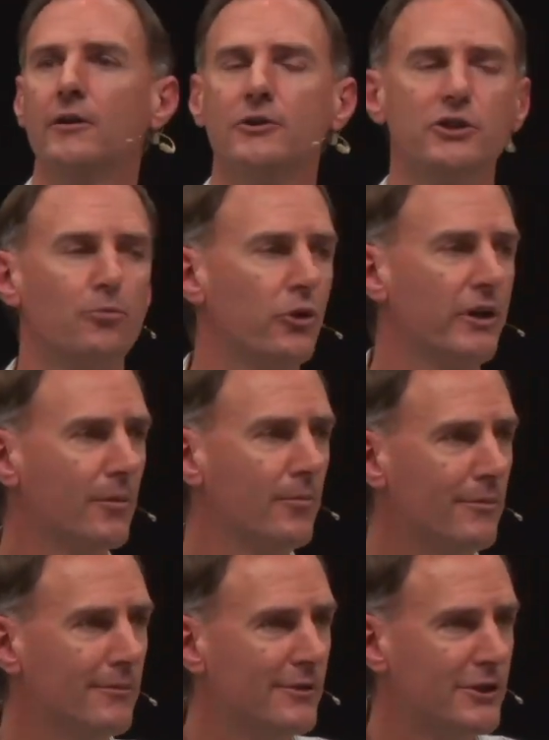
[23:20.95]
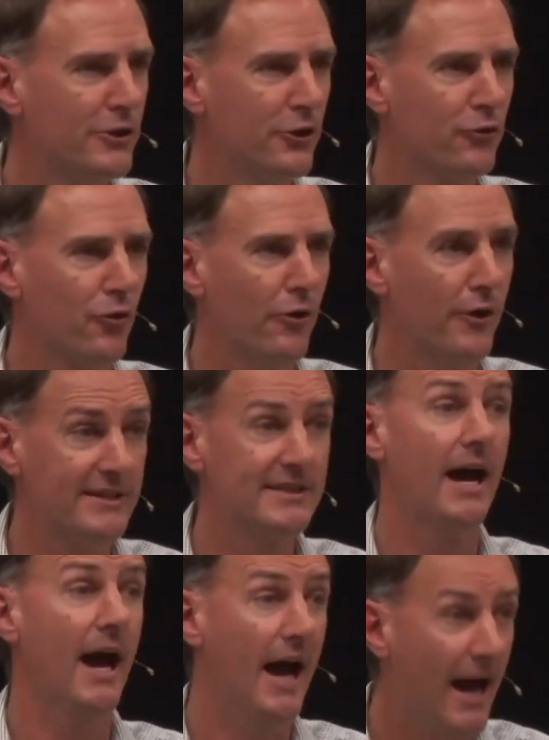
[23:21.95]
to bring him to the throne. It's a
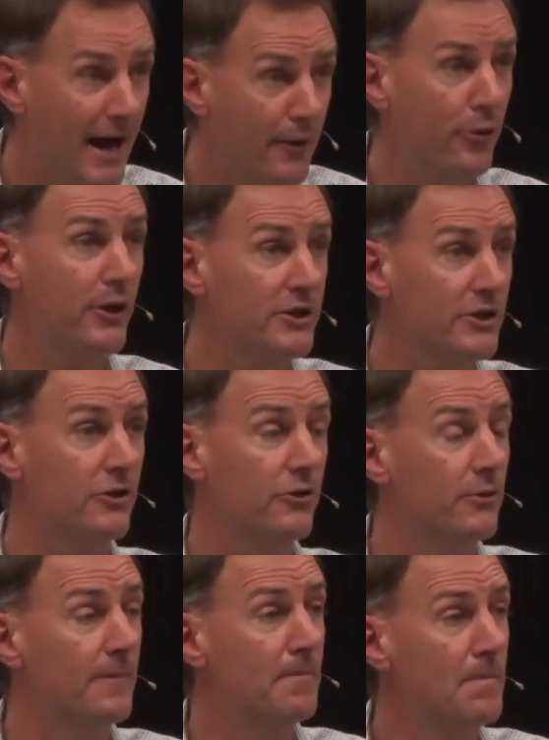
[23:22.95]
hard thing to do.